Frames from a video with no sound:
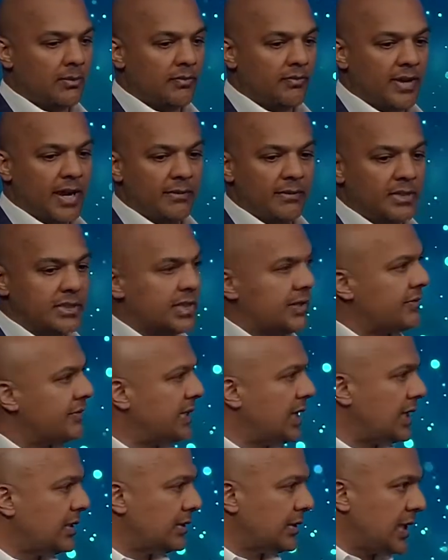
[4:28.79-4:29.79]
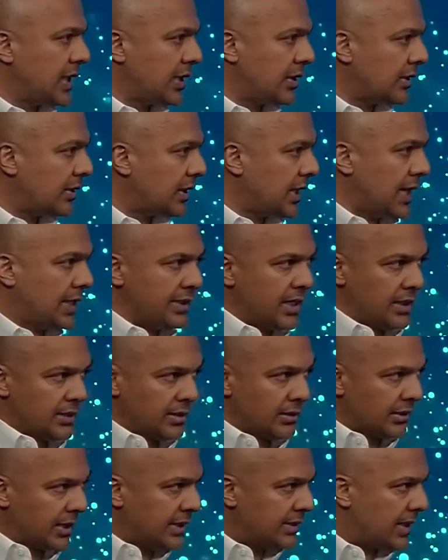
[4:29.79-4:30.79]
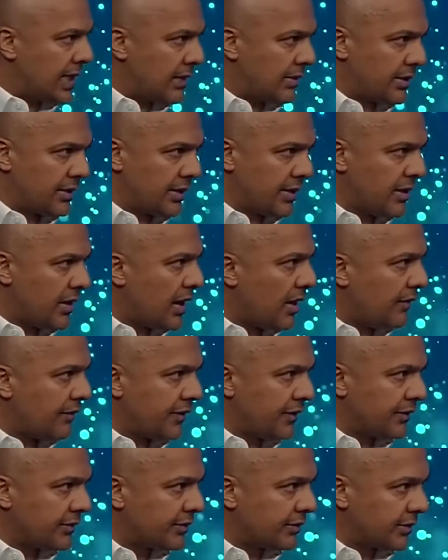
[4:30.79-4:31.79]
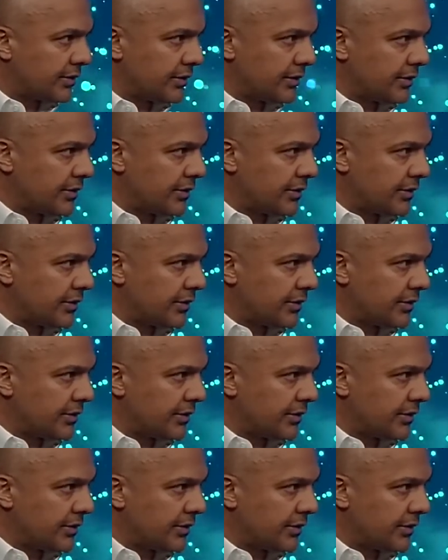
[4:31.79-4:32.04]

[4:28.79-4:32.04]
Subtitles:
5 to 7 days later, I take the leads out in the office.